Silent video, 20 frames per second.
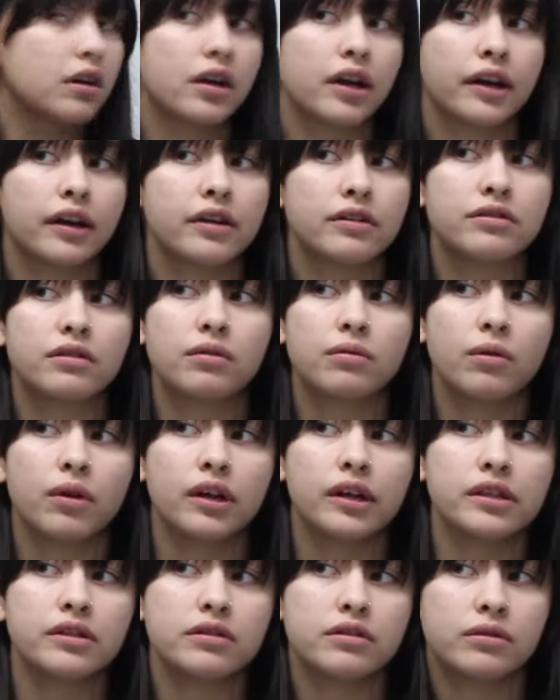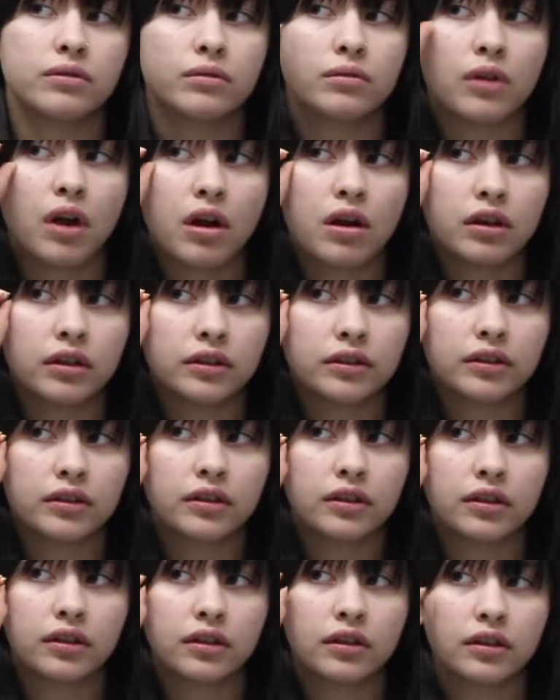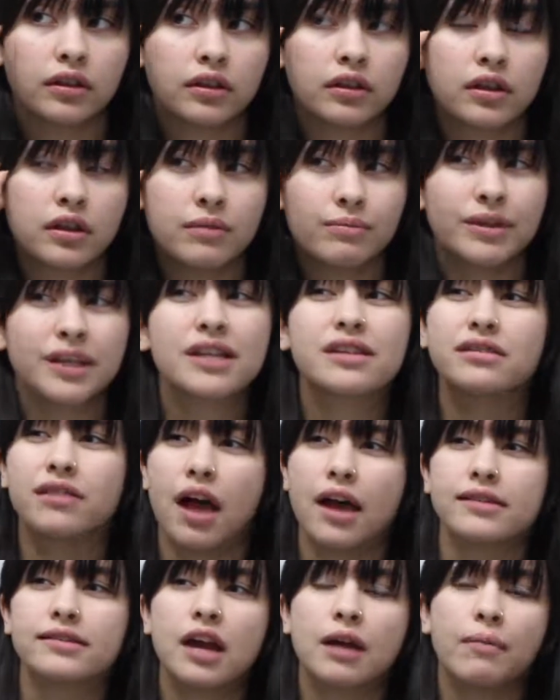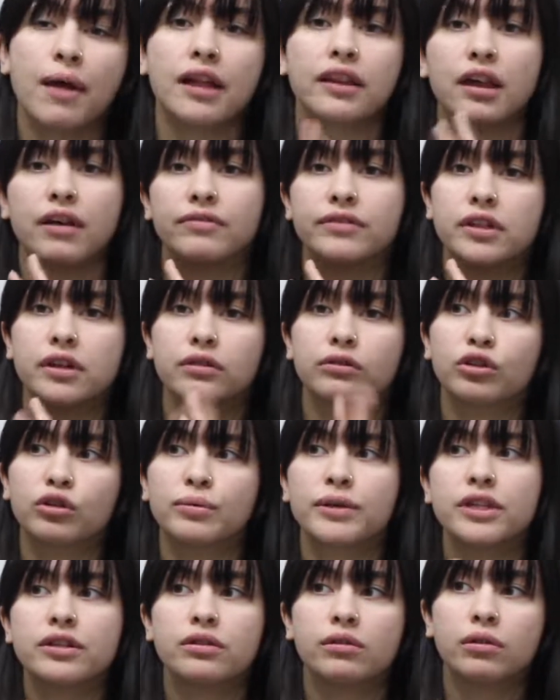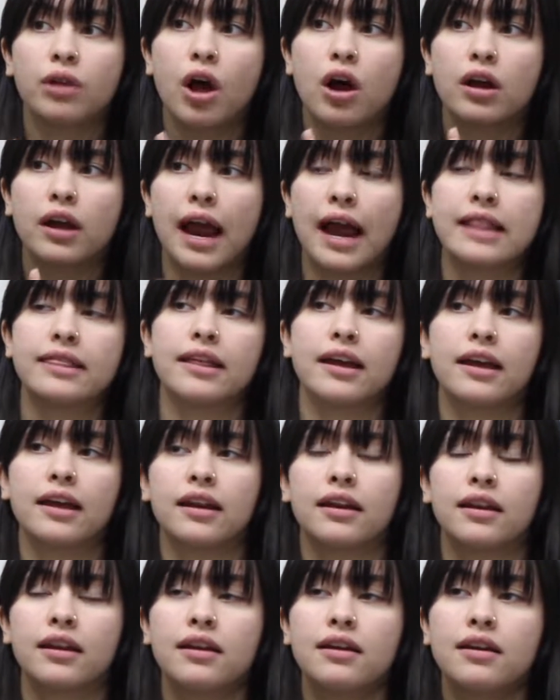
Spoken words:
and I don't want it too long because last time I left it a little bit too long and then